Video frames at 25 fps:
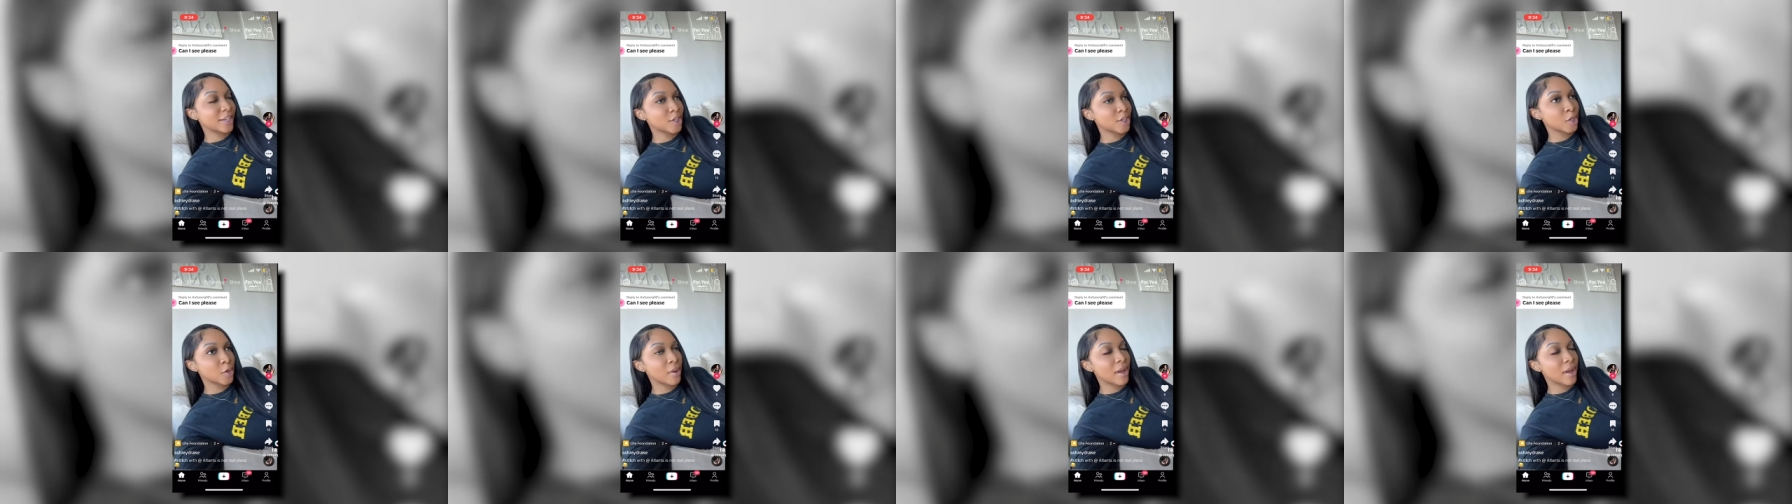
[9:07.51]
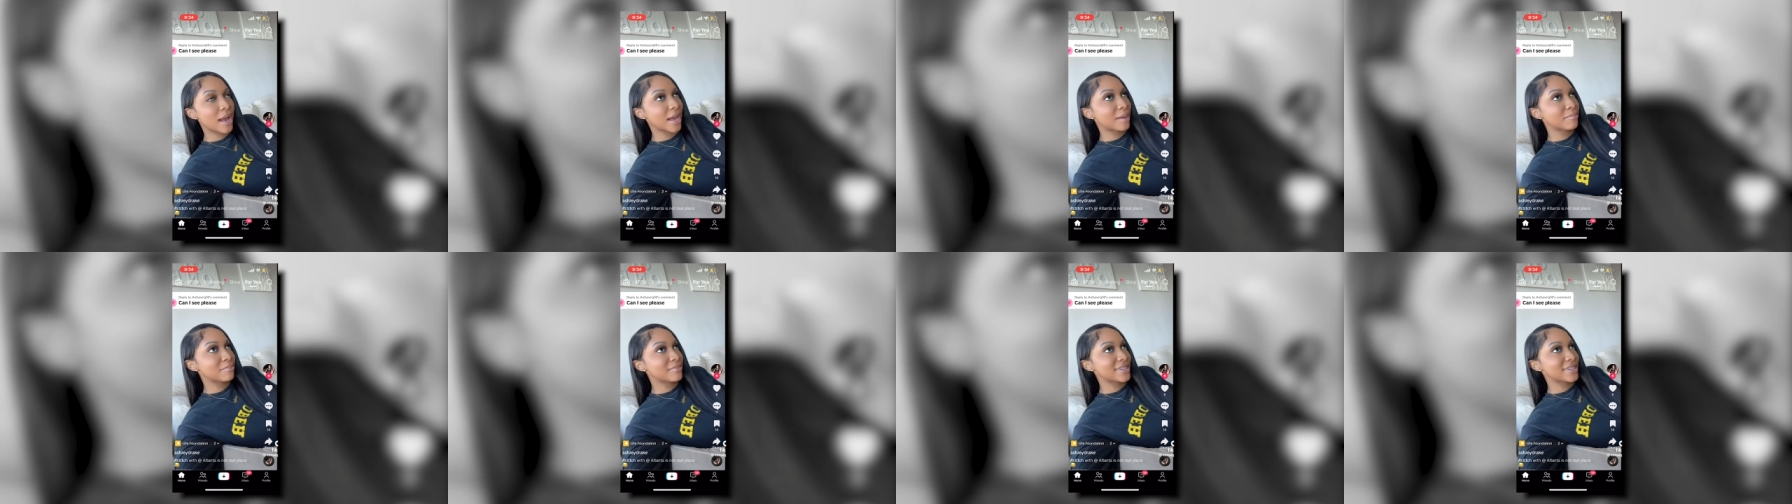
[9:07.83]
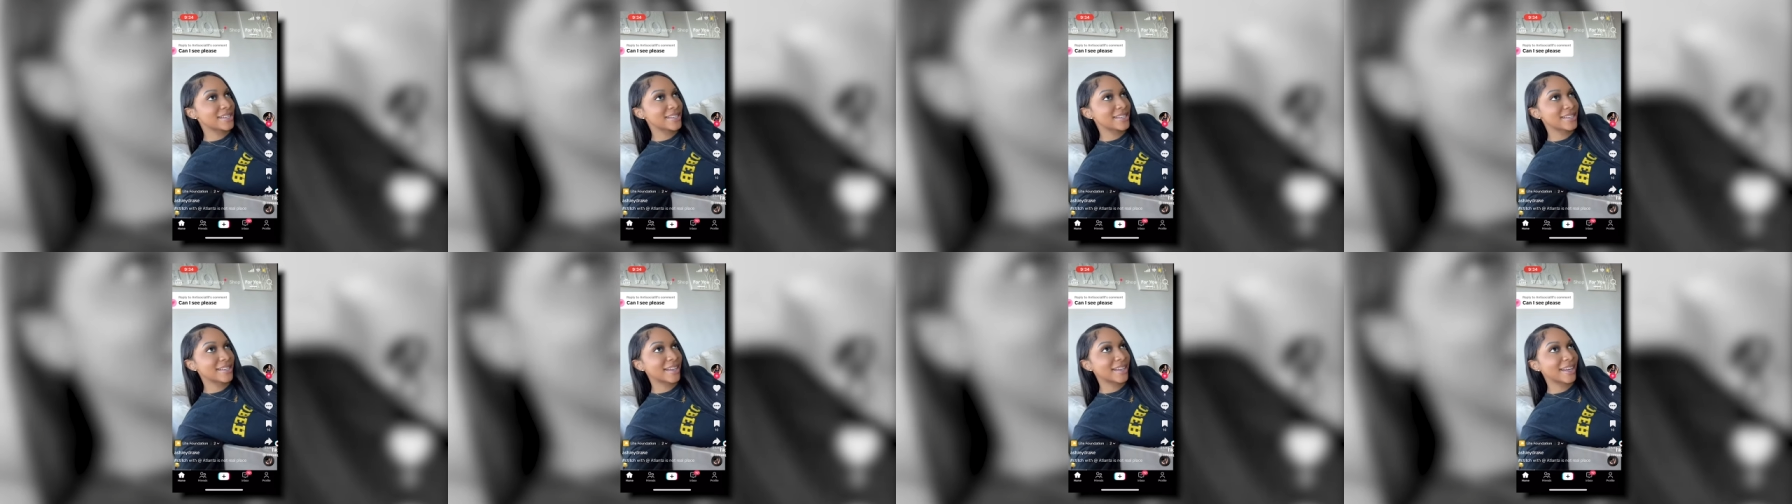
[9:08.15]
So I'm
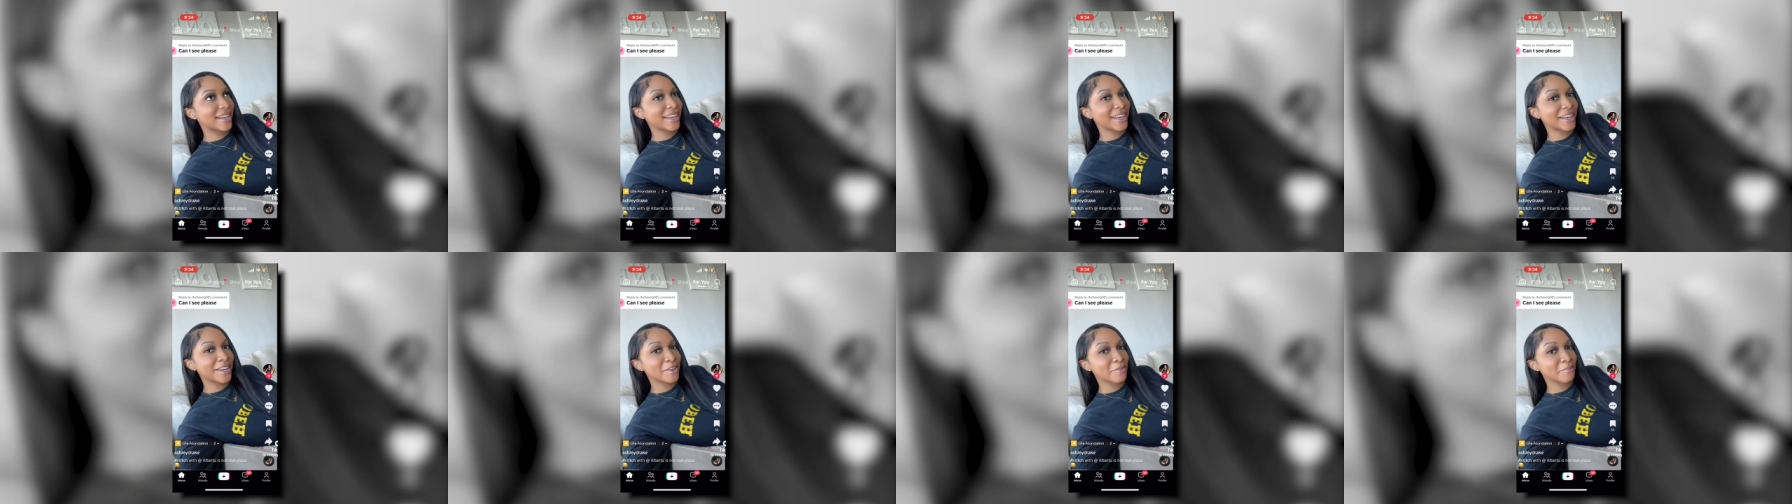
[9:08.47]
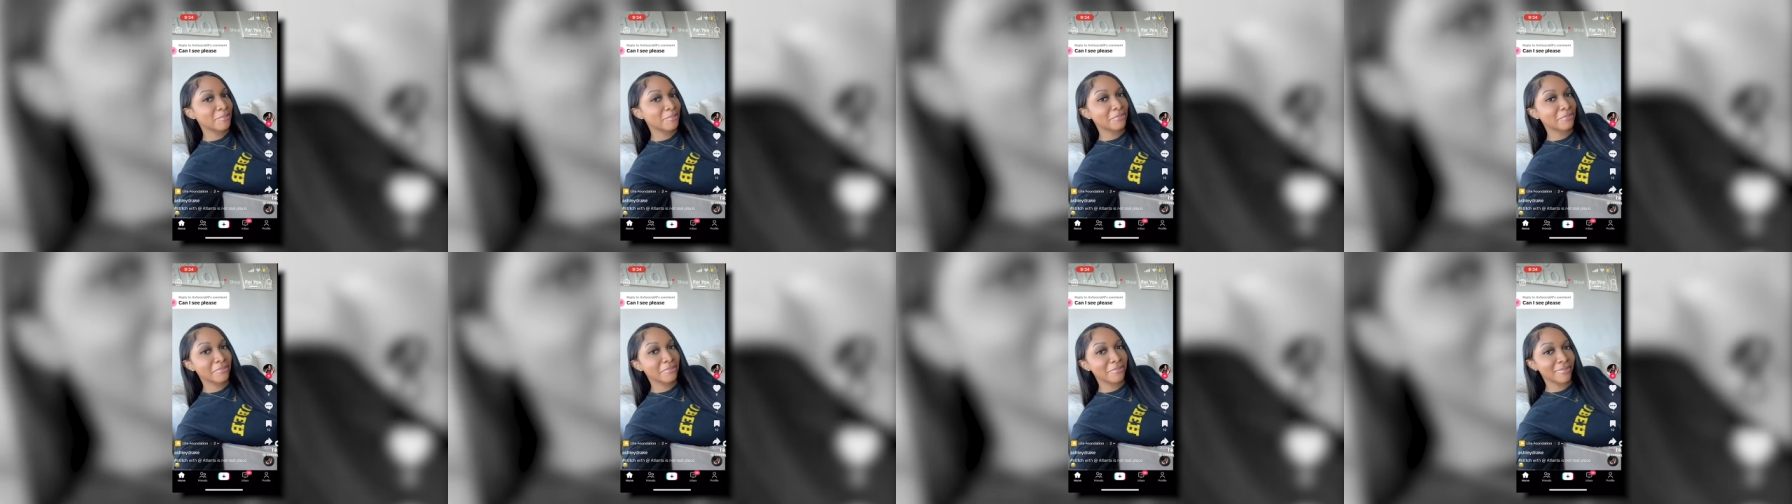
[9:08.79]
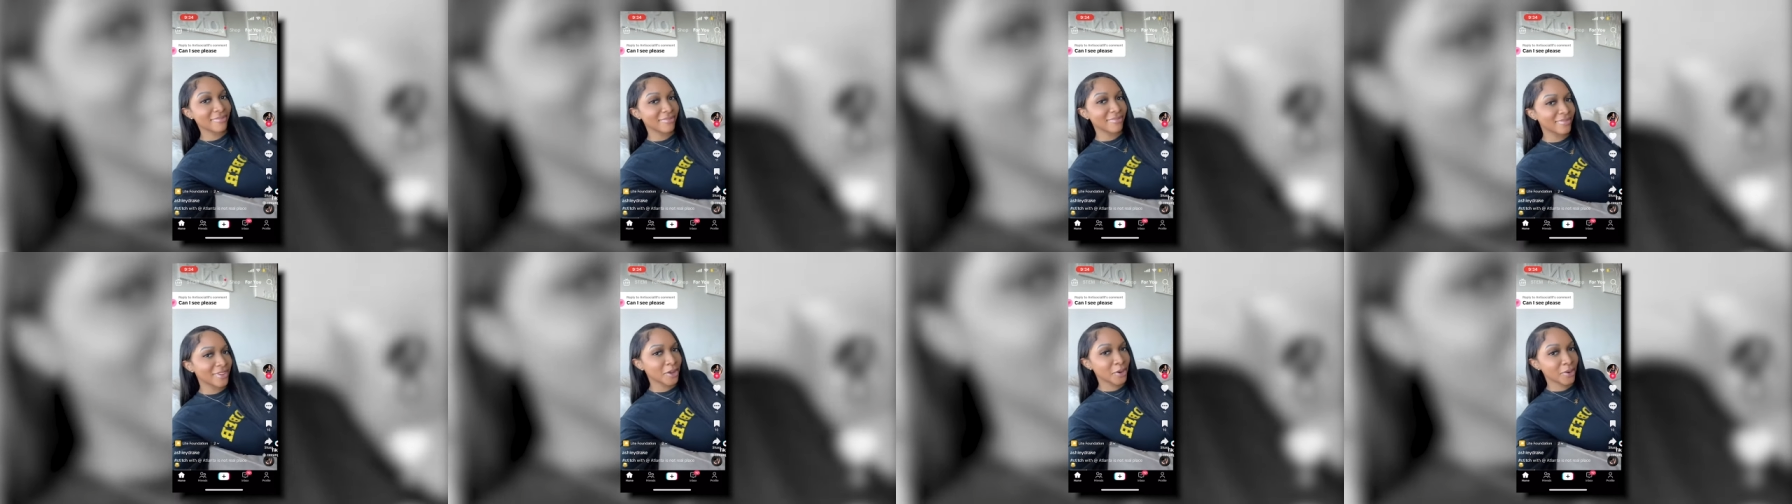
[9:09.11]
just like,
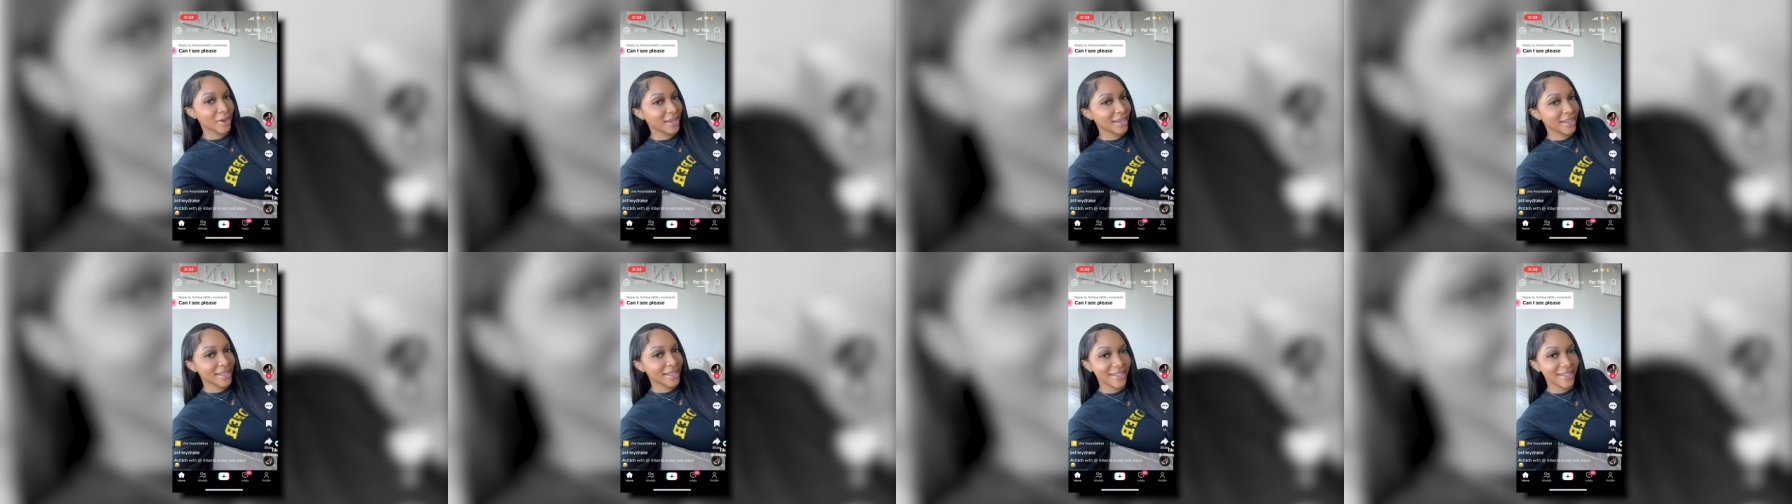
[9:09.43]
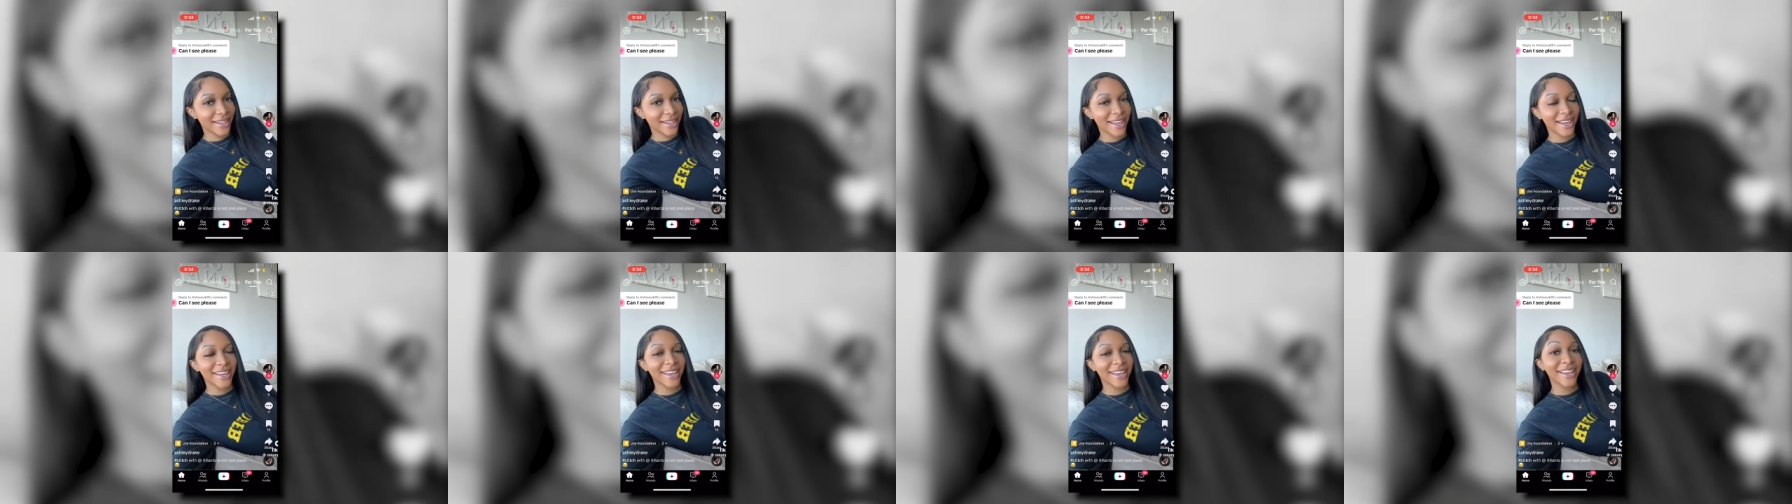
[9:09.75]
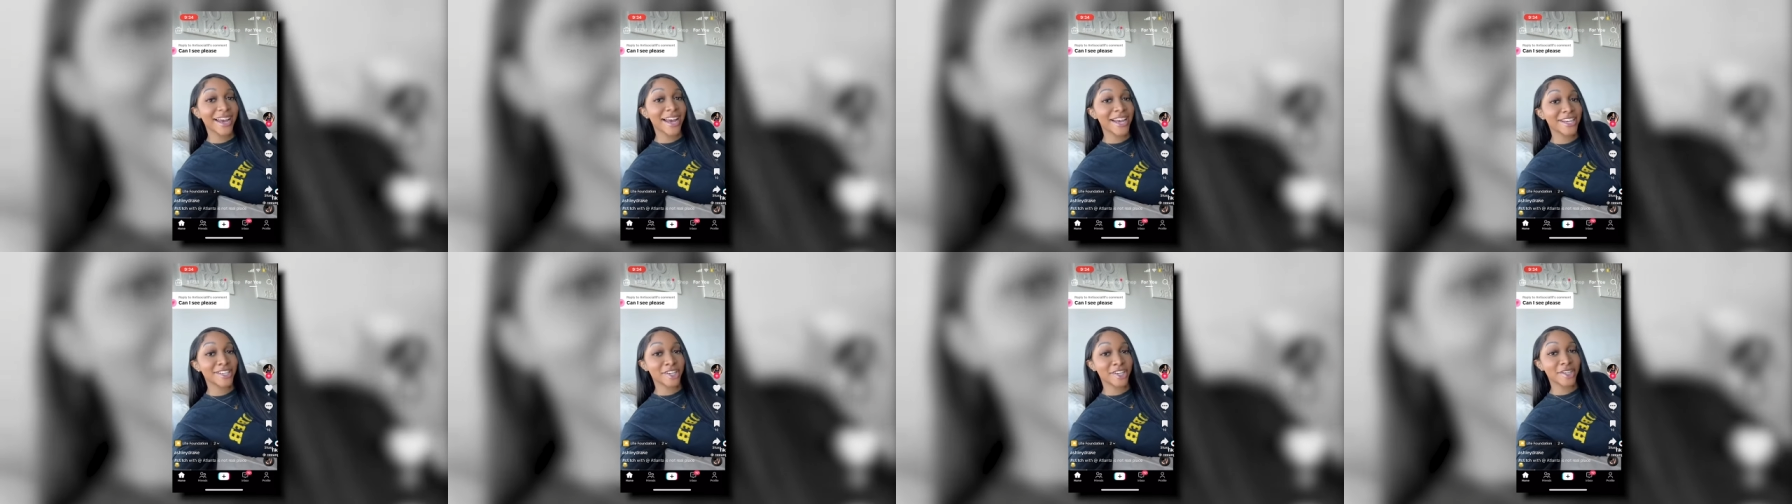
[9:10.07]
okay, like
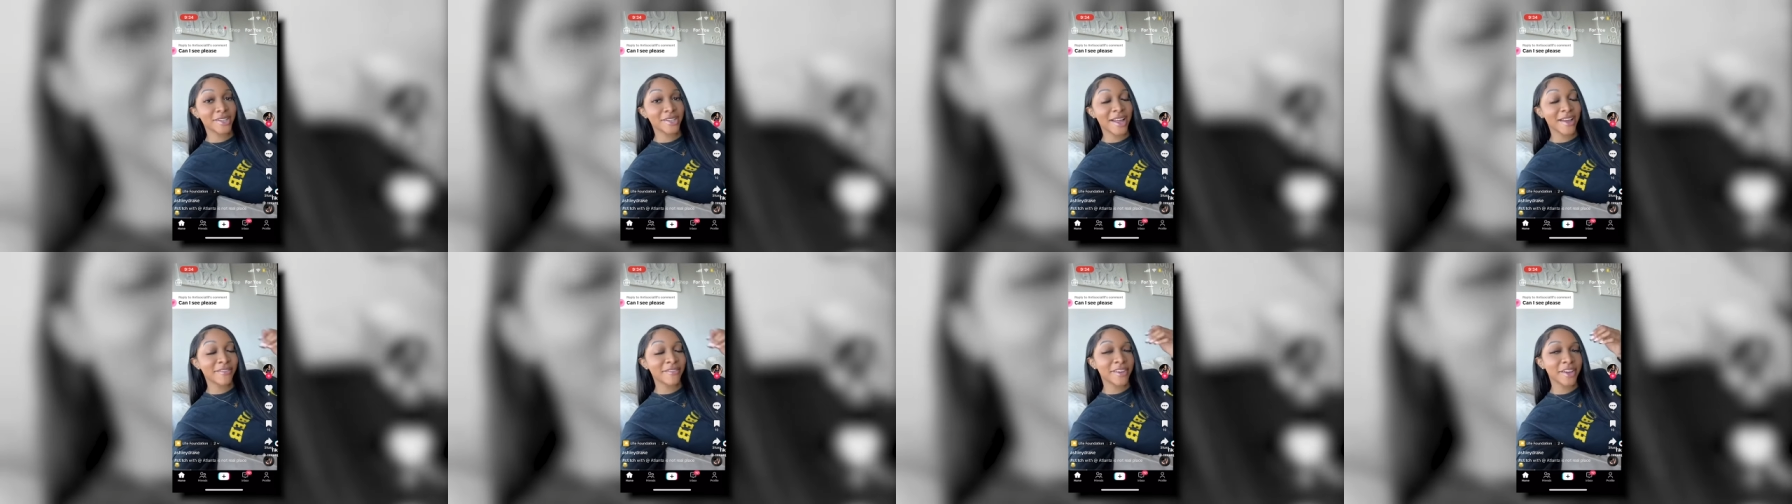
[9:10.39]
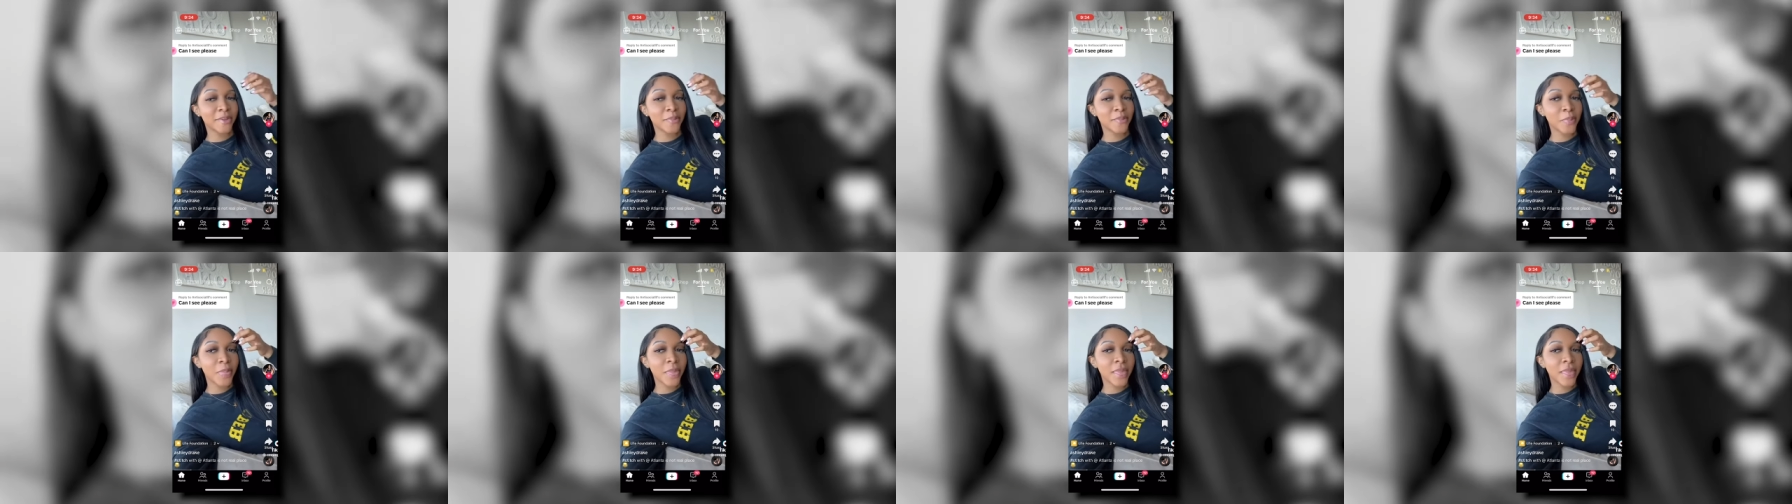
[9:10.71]
I start laughing.